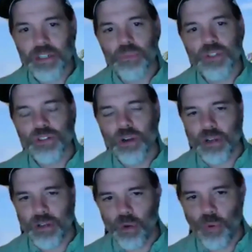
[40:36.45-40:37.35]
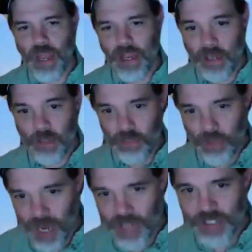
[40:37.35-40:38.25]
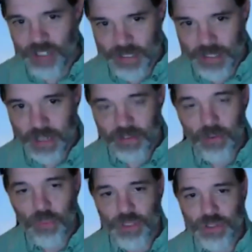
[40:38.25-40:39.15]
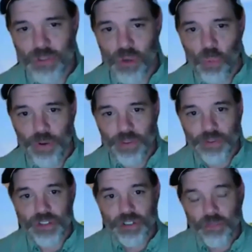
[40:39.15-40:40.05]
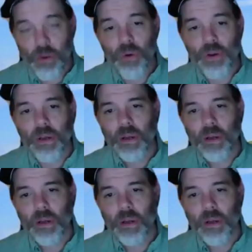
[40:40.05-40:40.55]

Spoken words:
And we started creating a project together, which is called Where There's Smoke,